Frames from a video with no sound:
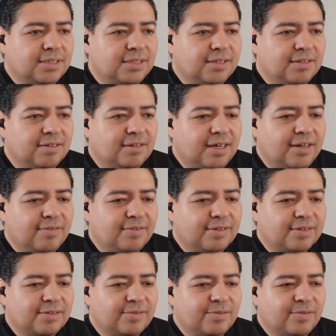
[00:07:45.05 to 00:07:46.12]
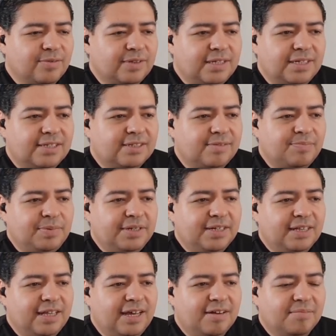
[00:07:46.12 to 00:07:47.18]
you know, there's been a
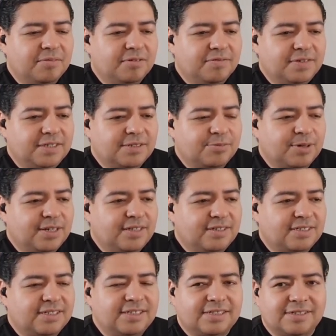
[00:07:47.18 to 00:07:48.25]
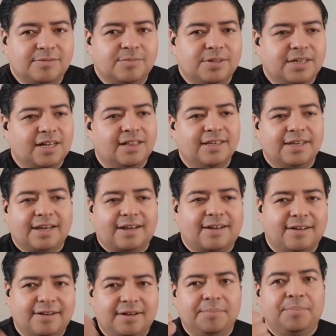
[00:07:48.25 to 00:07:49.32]
lot of movies where you see someone click
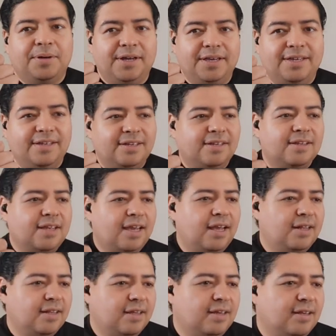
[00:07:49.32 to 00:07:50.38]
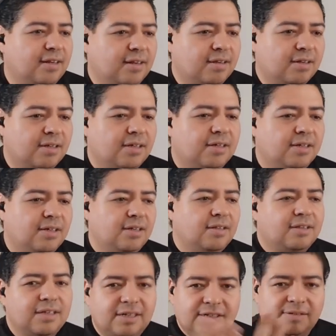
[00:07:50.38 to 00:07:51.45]
a button and then
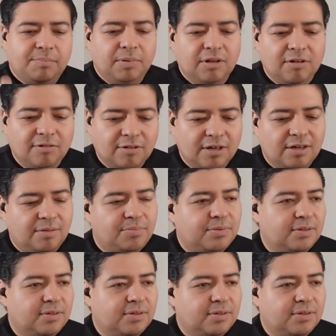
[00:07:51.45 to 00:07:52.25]
things blow up.